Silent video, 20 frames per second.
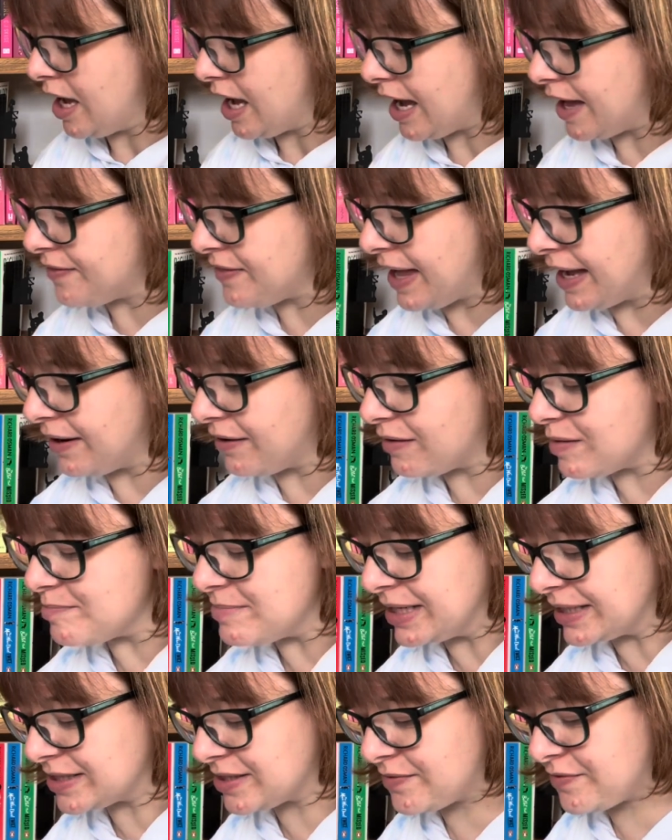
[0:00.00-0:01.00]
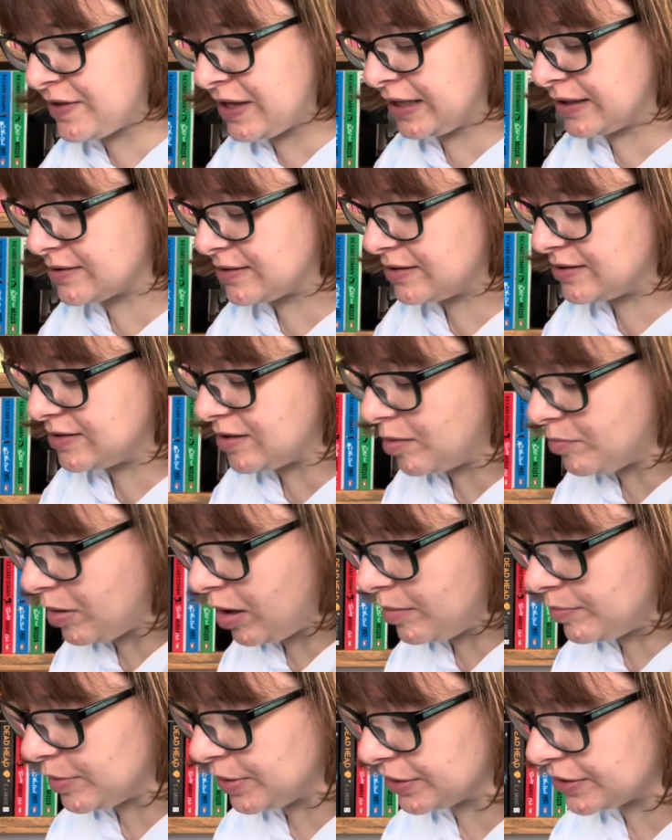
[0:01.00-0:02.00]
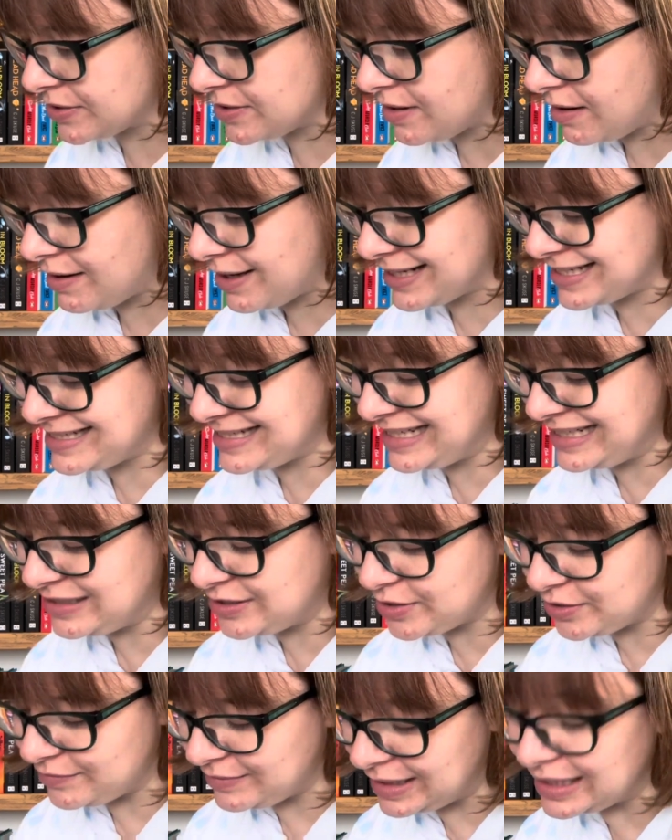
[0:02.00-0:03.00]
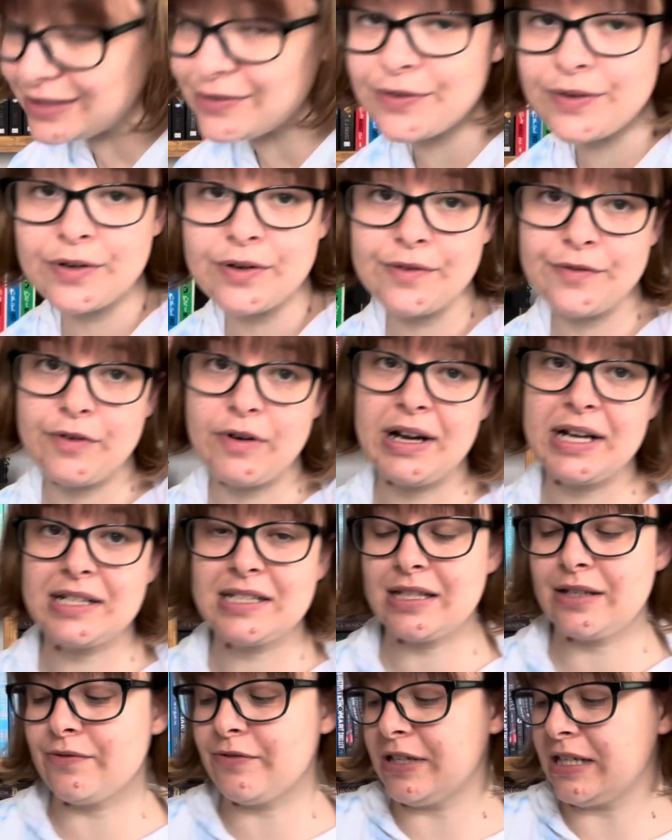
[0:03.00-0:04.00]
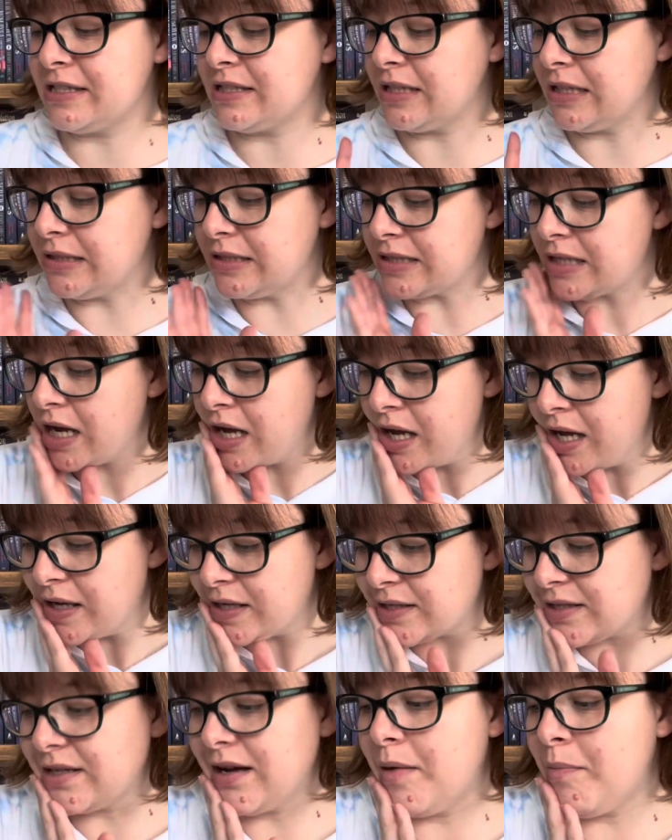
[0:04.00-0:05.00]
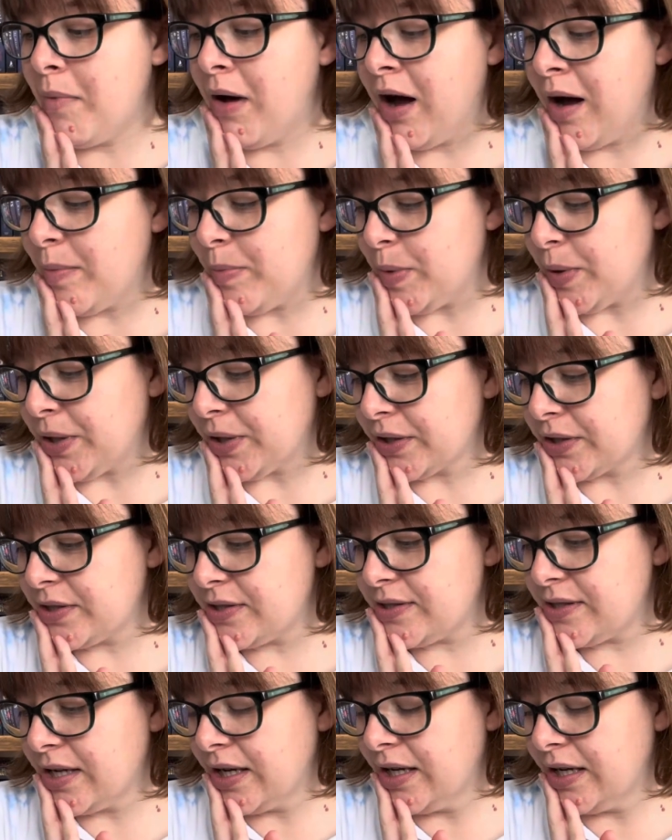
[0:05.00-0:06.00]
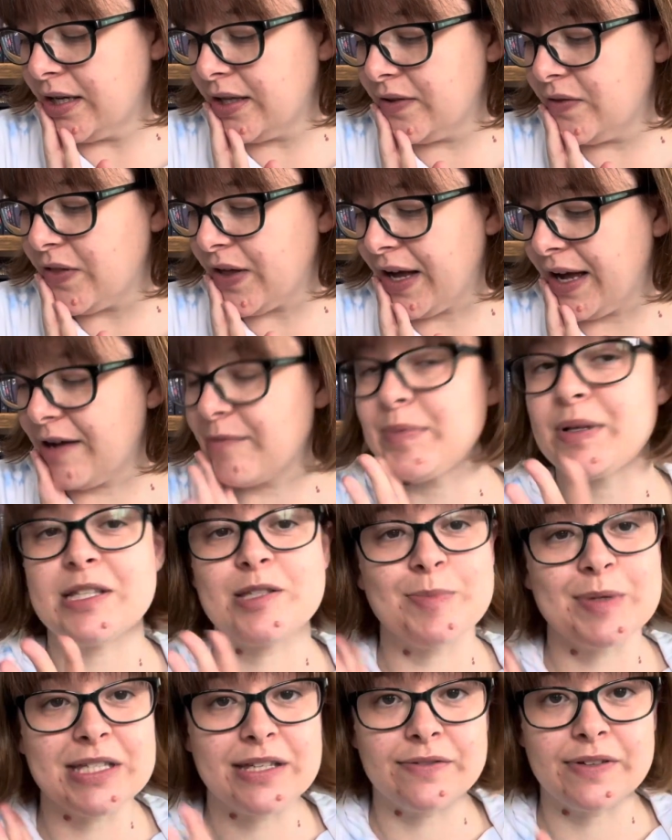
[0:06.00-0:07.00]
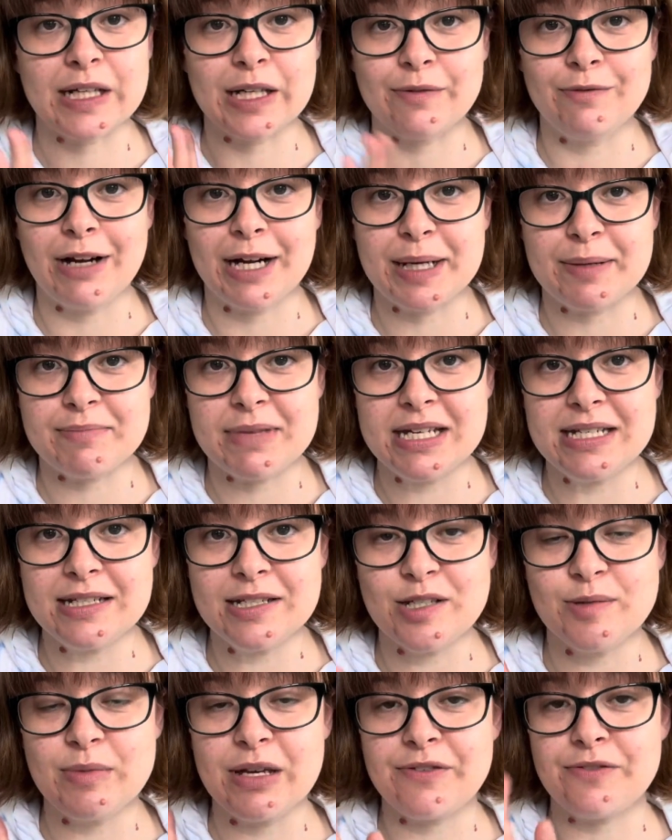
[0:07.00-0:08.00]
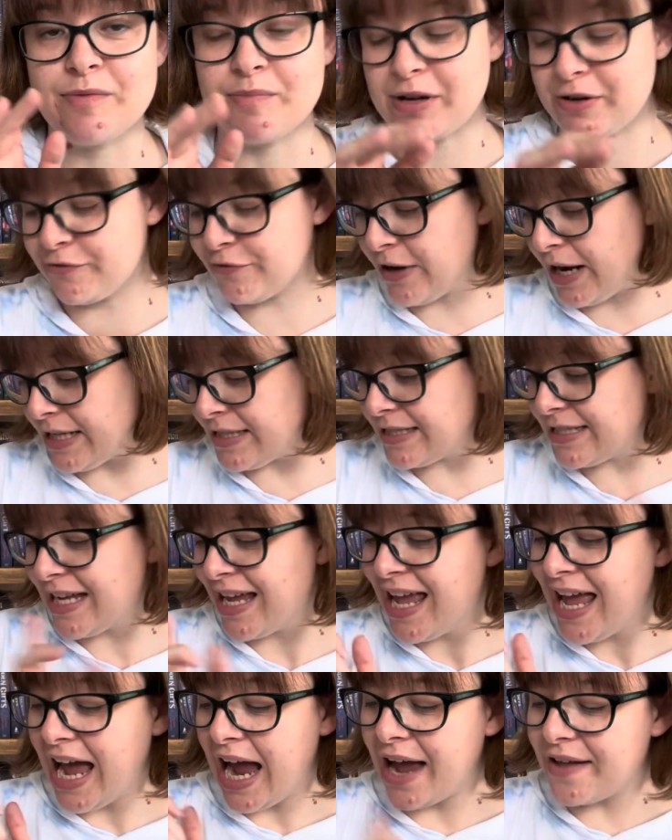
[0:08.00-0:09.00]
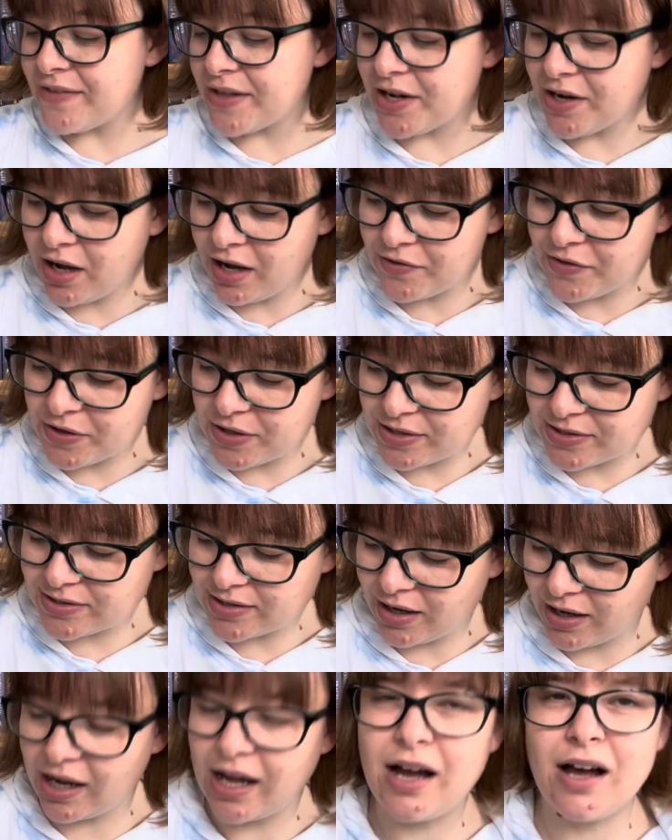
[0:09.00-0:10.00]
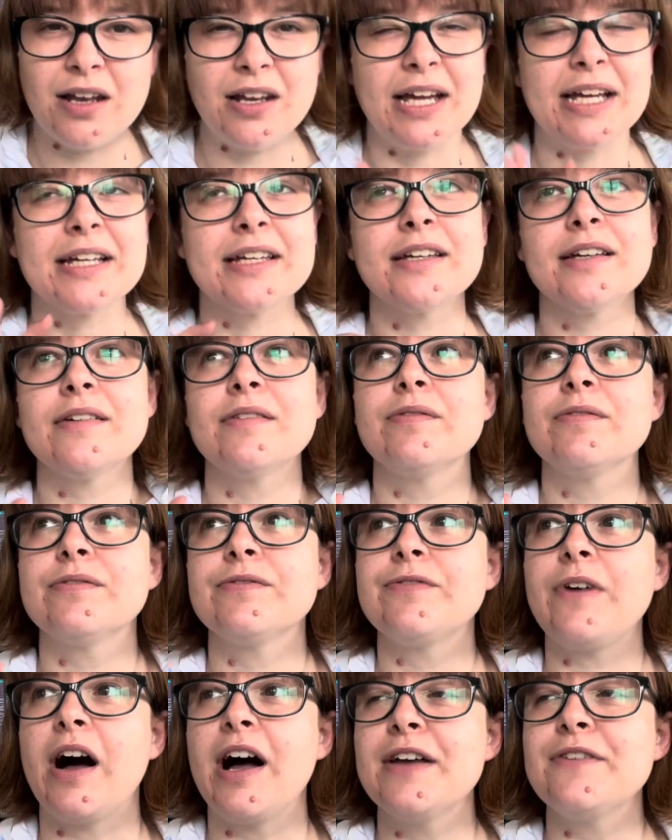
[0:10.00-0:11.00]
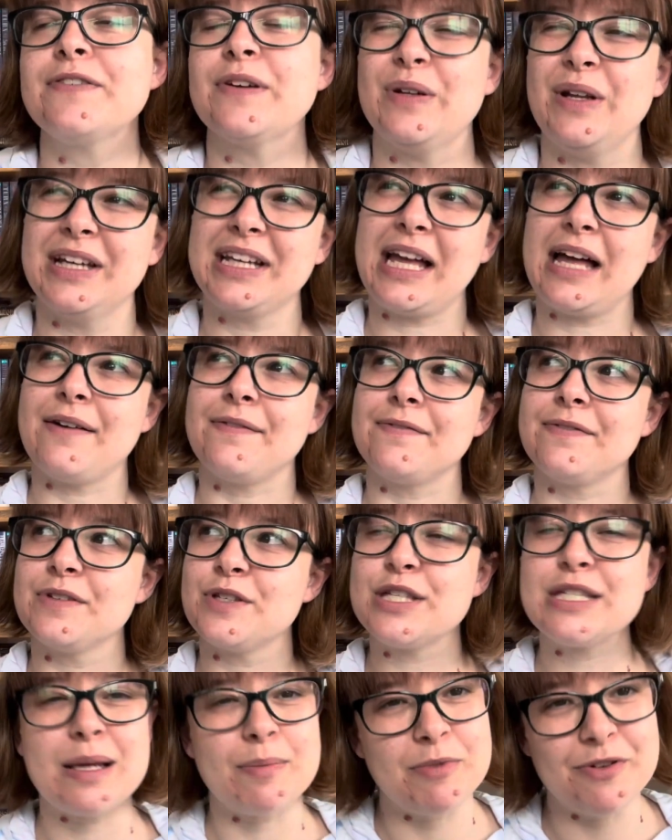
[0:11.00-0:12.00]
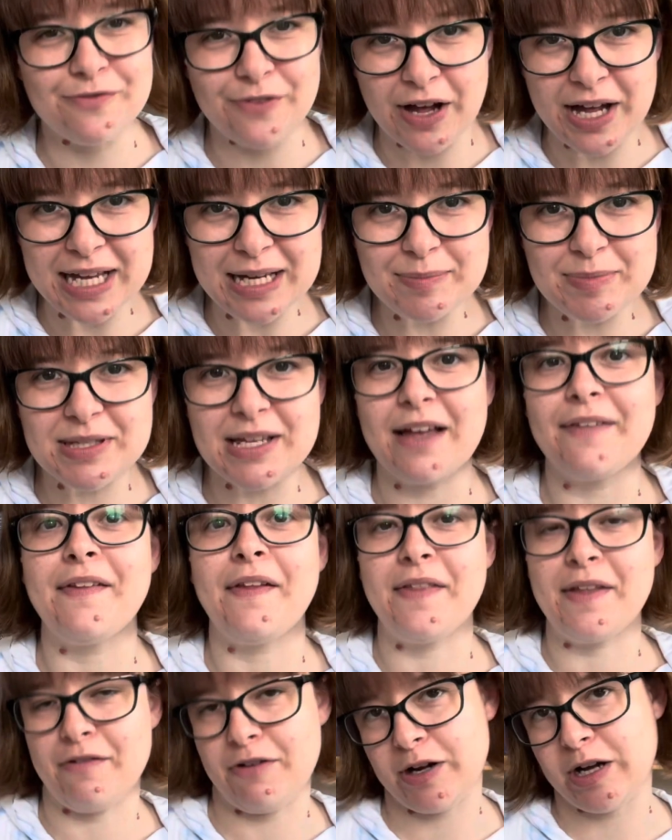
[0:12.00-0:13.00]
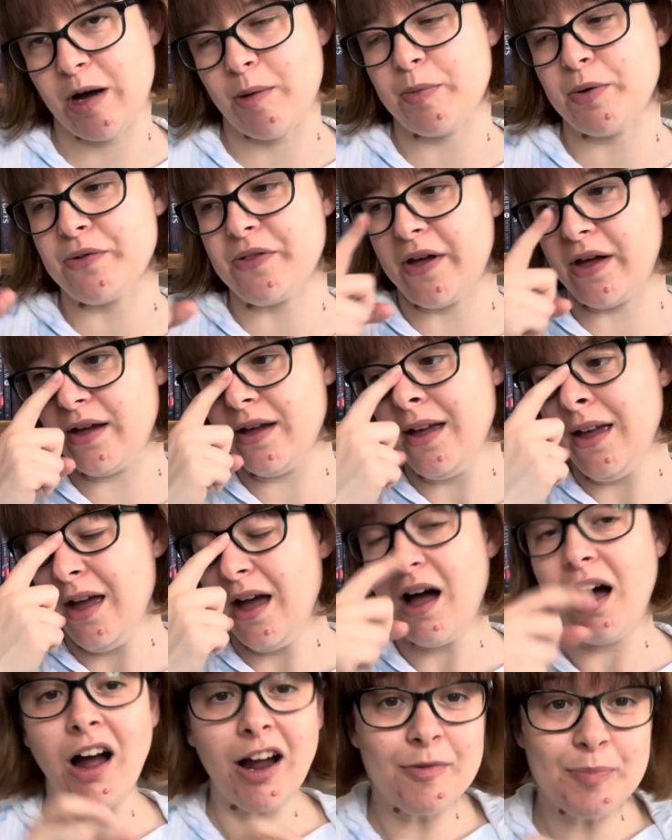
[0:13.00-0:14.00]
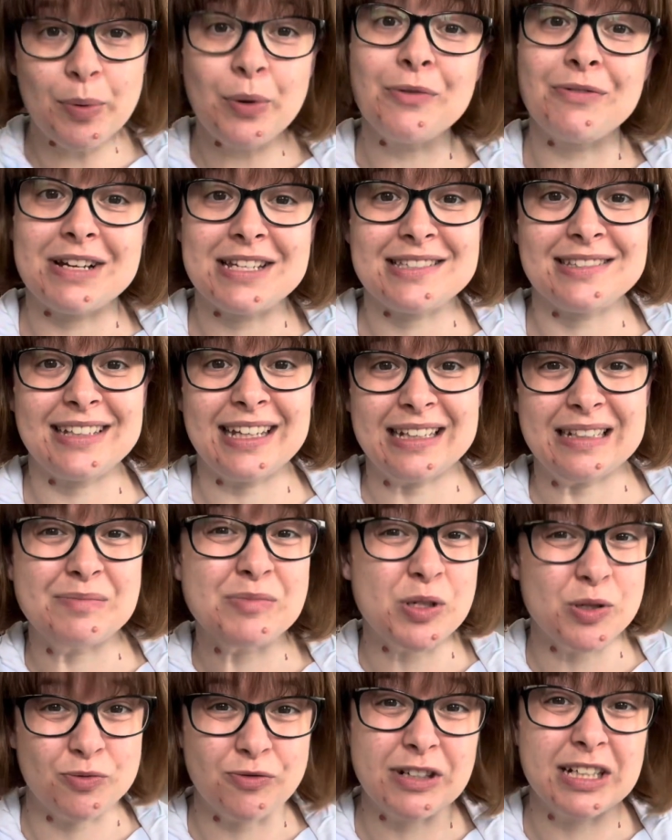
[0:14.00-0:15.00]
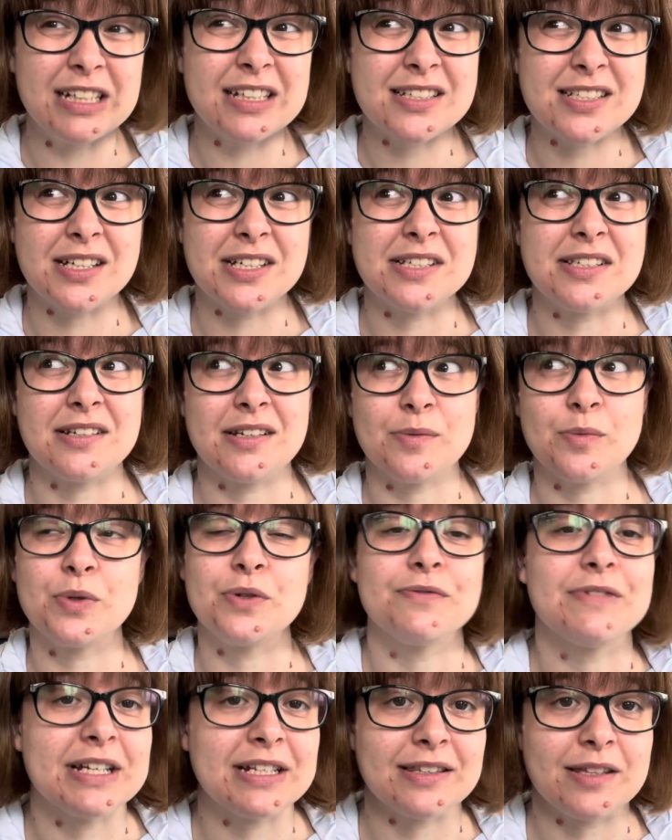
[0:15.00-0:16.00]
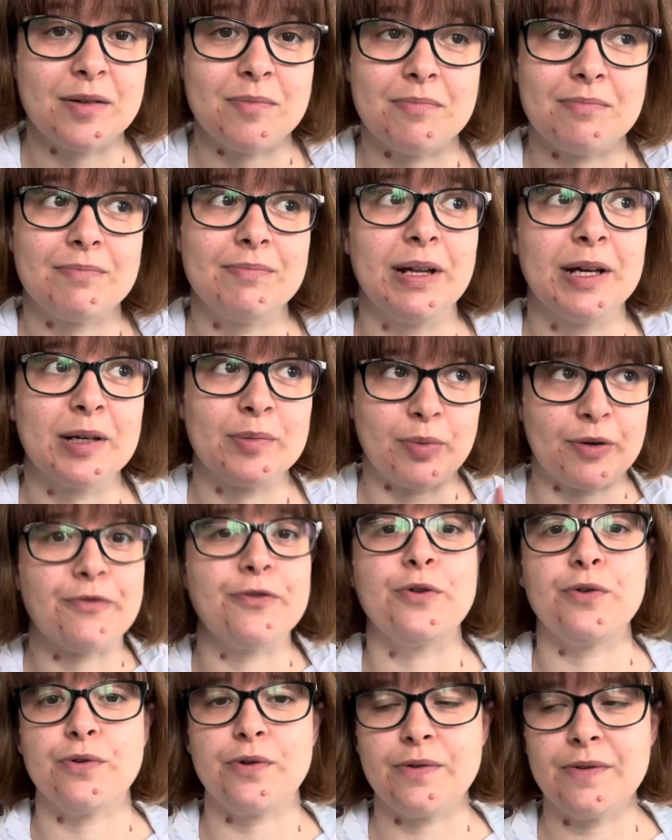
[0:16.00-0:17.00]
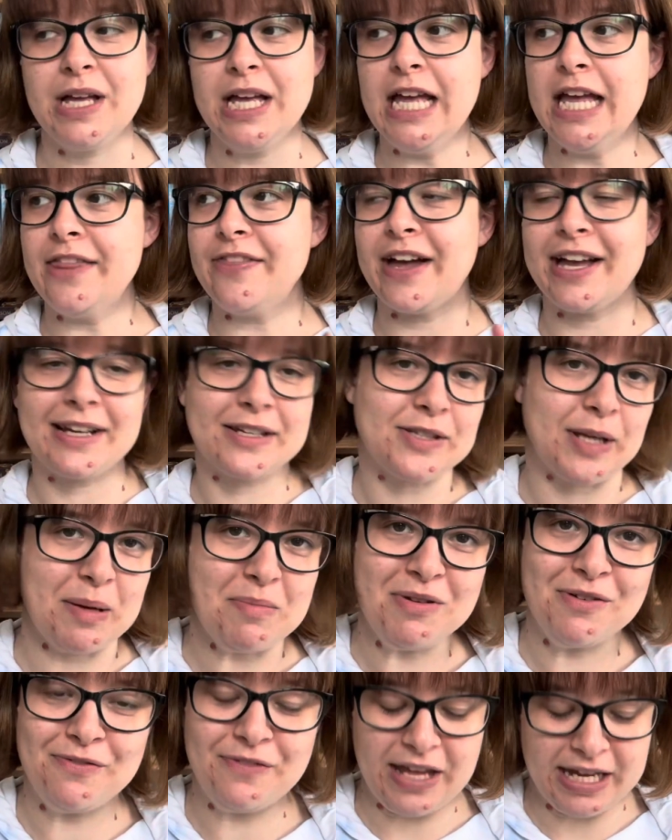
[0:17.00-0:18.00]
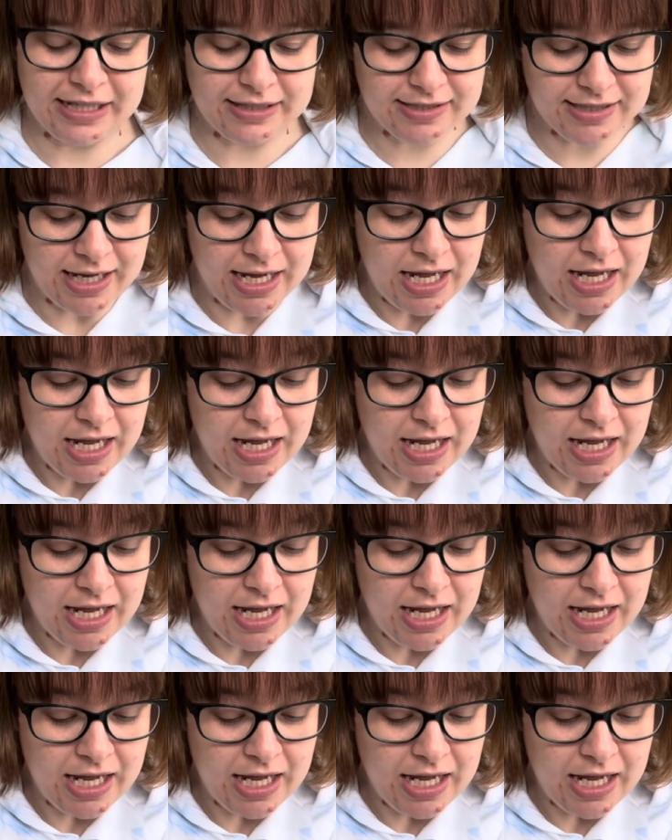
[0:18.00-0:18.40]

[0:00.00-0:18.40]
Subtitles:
And they are a mix of things. Some are books that I need to read for a variety of reasons. Some are books that have been specifically recommended to me from my friends. And then others are like, I feel like have summer vibes. And then there are a couple that I bought recently and I'm just really excited. I want to read them like before that excitement fades.